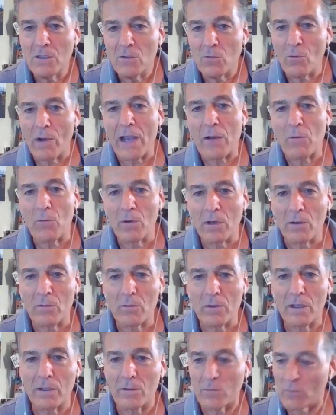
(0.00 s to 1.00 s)
White
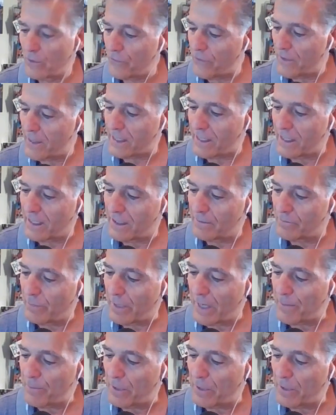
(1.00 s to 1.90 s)
were thinking by